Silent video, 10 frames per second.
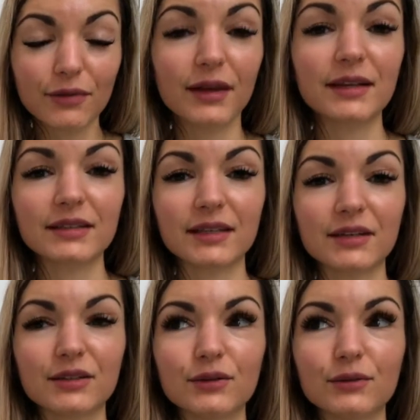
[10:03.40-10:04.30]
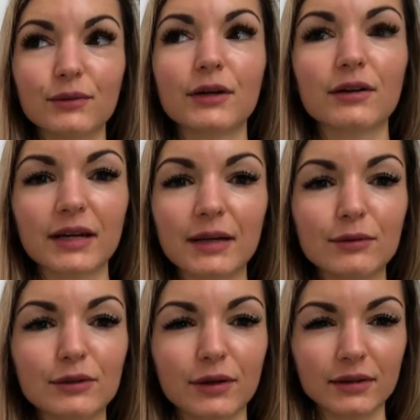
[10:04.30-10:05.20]
things that you were not
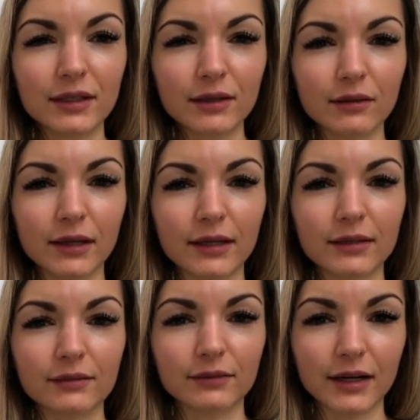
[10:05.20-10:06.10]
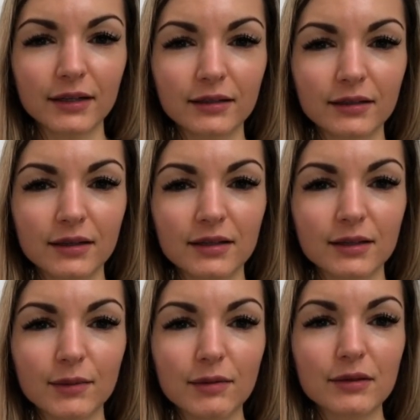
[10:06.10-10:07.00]
able to articulate, right?
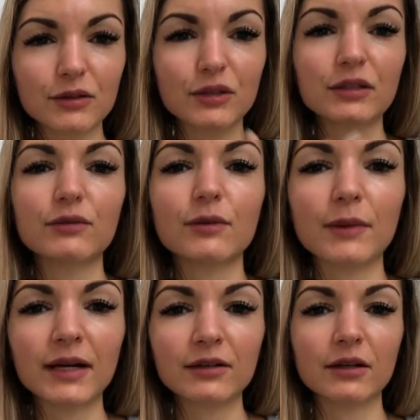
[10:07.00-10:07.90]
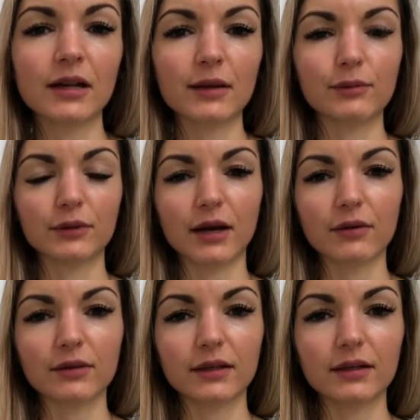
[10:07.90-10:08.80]
Sometimes it's just a reminder that I put
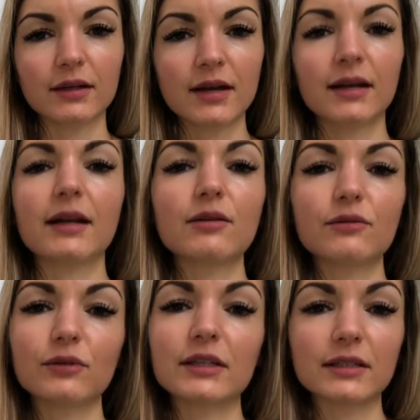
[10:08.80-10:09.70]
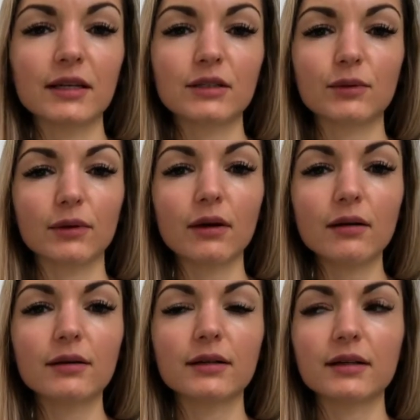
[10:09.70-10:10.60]
out there, and then it resonates with your
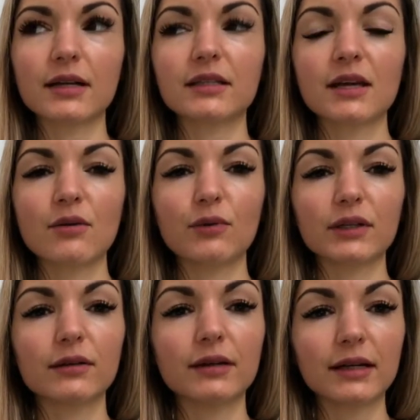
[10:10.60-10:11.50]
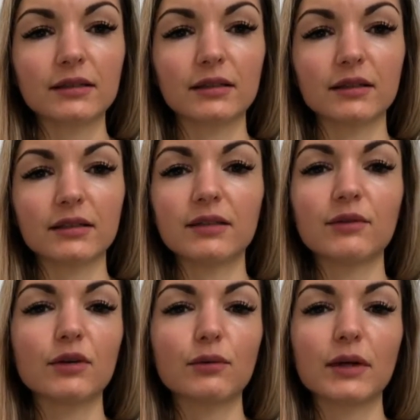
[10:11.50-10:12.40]
heart, and that's what connects us,
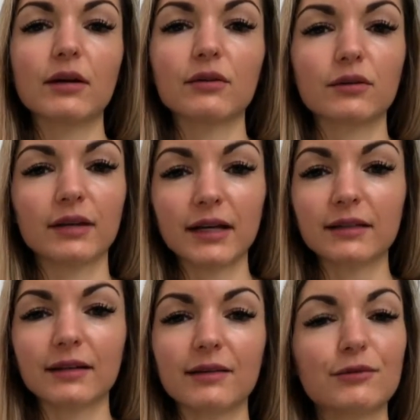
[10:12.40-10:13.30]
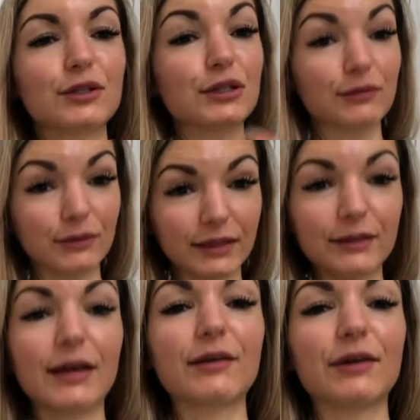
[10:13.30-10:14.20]
even though we are not connected, and which is
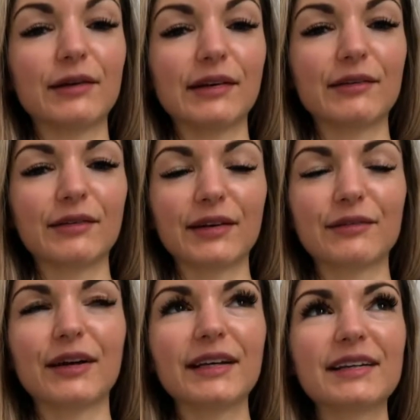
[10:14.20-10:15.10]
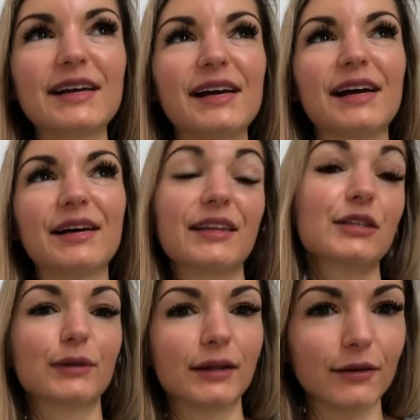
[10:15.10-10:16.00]
really Aquarian again, right? And
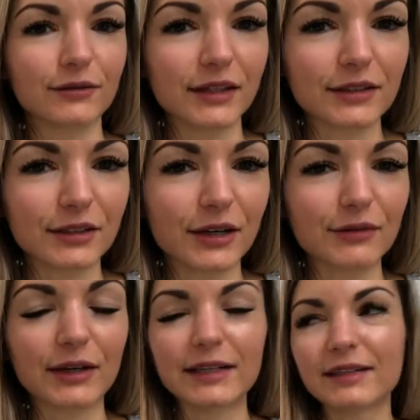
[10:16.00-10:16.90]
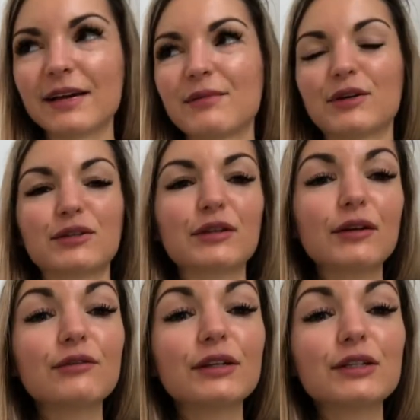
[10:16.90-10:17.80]
that's why I love the internet, right? Because you
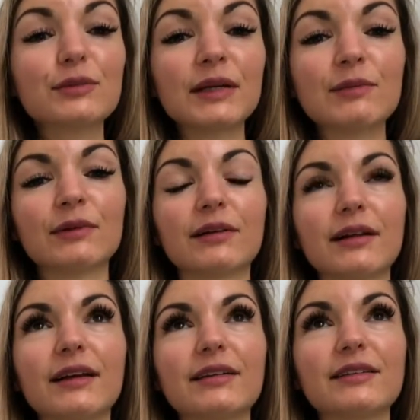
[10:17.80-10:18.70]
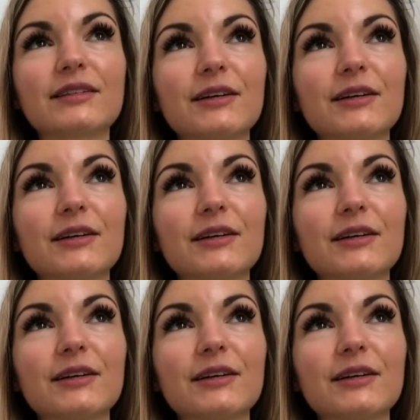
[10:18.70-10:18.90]
can reach people, and